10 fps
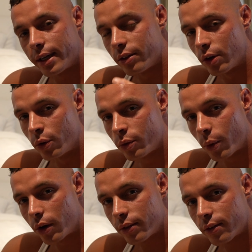they don't
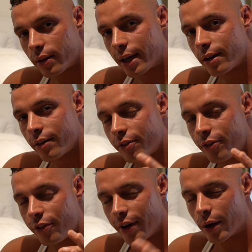want and a
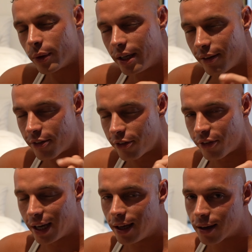very
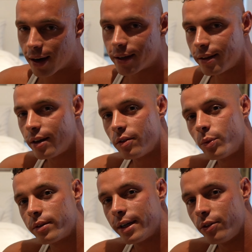vague idea of
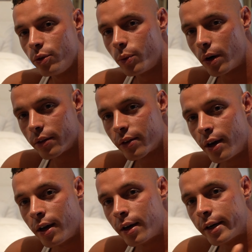what they do want.
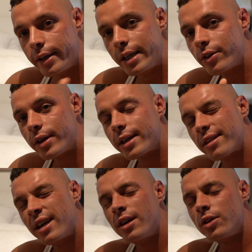You need to
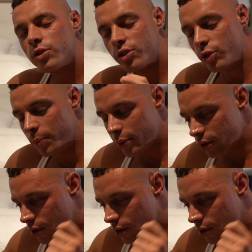get super